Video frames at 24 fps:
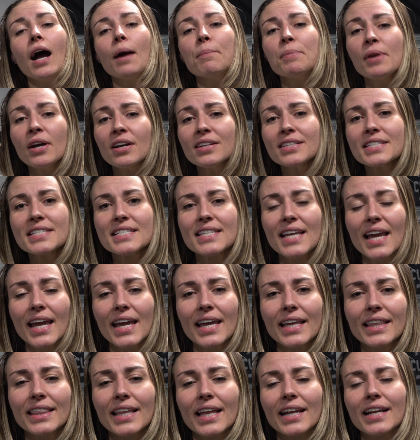I'm not
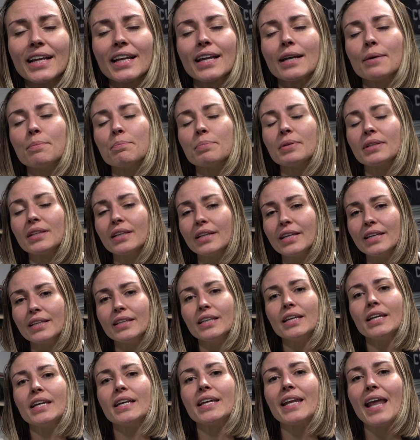saying that it
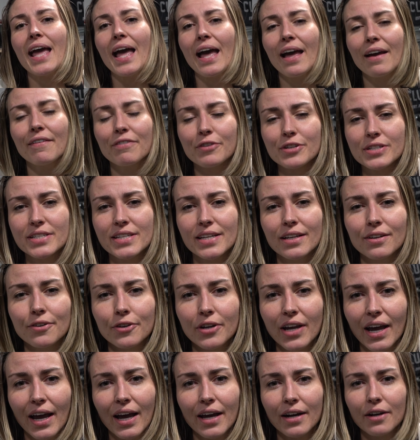completely in every single
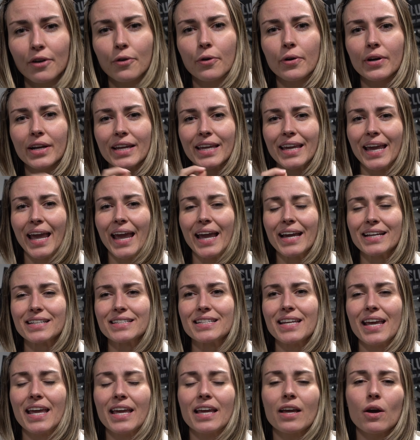category can
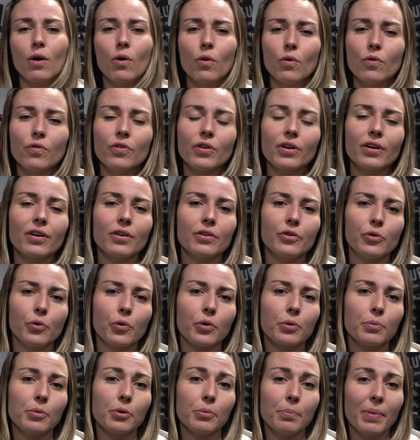take over a
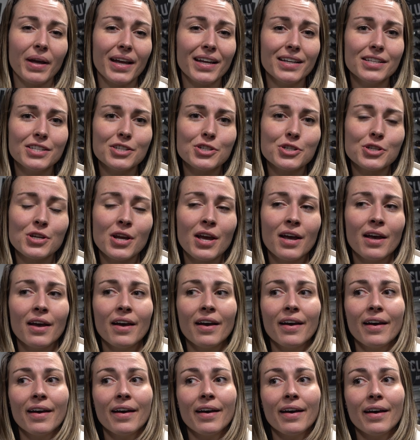normal bench,
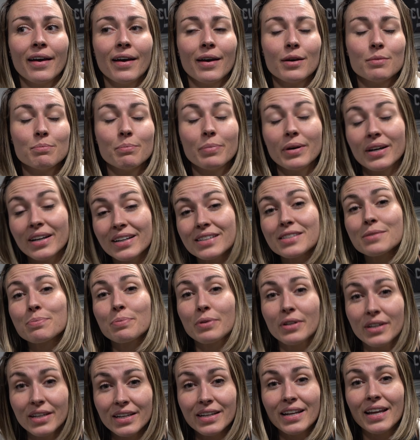but it's
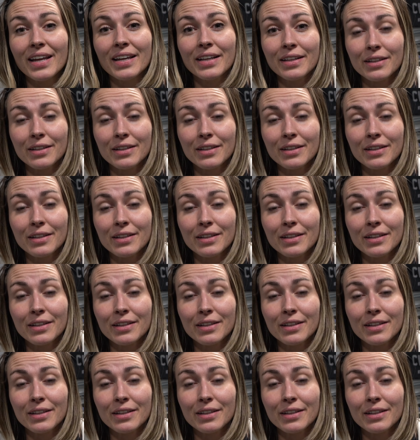pretty dang